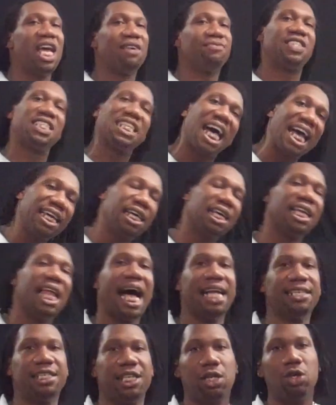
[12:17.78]
have
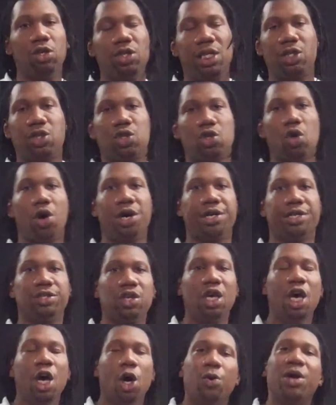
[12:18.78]
psychological
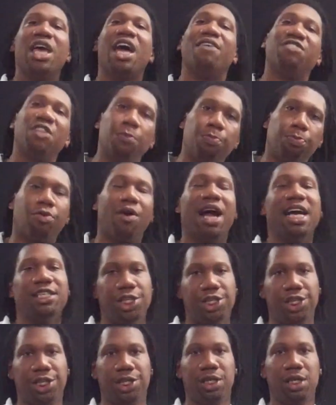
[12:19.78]
disorders. We have
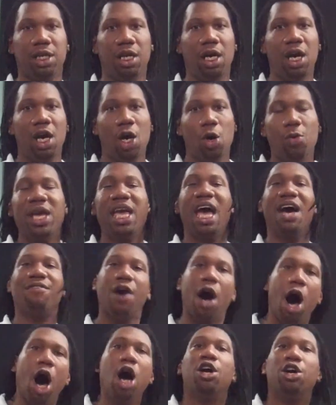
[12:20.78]
depression. We have
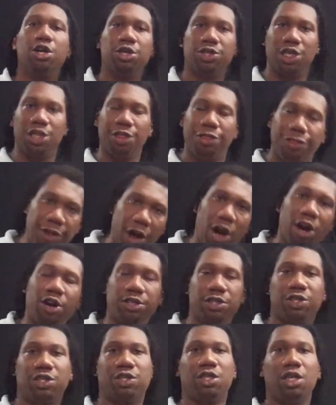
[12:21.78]
hungers and
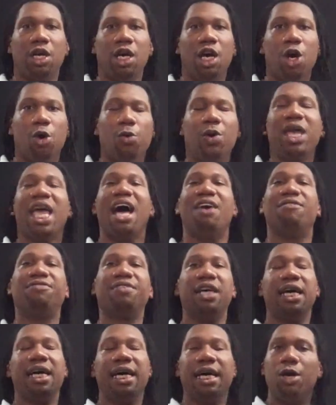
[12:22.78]
thirsts. We have
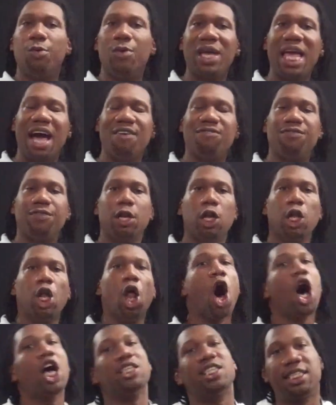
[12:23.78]

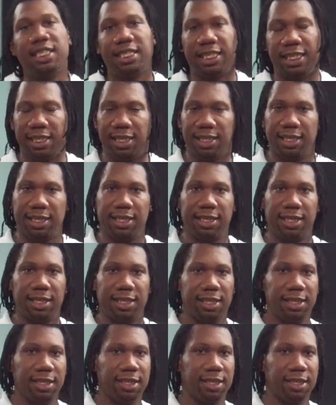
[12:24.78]
losses.